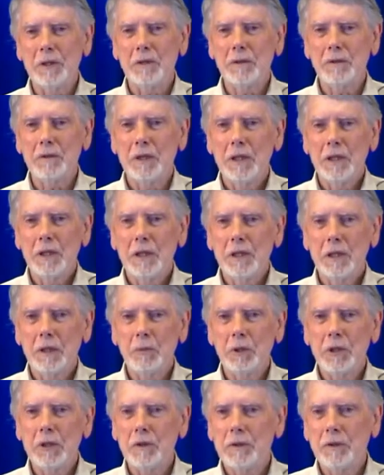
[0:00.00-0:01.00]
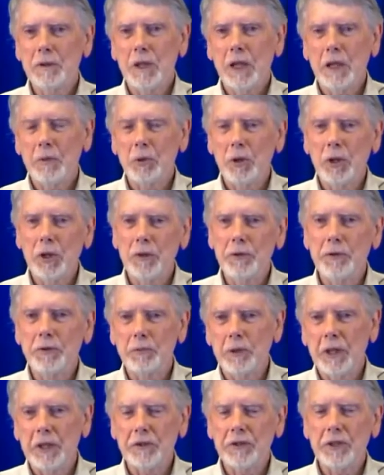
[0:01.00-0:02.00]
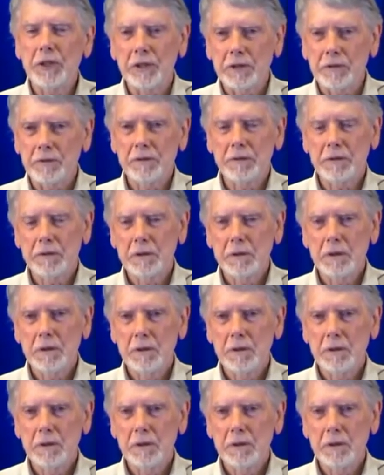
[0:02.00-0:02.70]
this because I would lose myself.